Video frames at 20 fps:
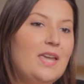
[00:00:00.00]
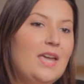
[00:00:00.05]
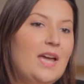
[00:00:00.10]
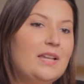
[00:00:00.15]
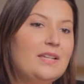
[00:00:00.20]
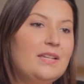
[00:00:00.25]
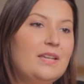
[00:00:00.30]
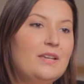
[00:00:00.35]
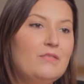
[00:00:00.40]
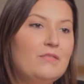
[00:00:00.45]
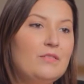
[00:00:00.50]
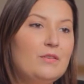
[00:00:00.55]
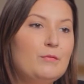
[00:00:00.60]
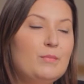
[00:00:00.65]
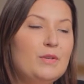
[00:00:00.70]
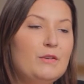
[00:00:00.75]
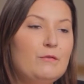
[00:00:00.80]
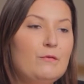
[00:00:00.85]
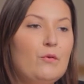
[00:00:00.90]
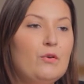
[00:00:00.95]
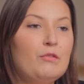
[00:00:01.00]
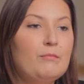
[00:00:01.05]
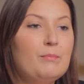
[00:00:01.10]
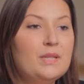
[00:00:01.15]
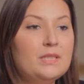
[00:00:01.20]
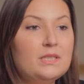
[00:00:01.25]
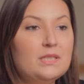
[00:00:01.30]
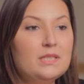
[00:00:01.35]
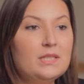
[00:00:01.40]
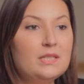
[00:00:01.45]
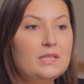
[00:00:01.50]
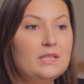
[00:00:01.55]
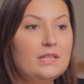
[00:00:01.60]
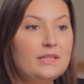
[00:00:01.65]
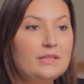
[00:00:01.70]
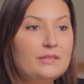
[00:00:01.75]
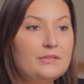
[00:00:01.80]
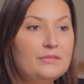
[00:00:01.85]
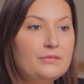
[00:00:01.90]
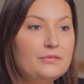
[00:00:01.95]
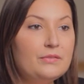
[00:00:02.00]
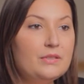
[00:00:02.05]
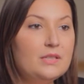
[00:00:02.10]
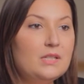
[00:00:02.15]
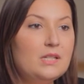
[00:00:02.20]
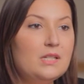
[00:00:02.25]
had given me 4 months to live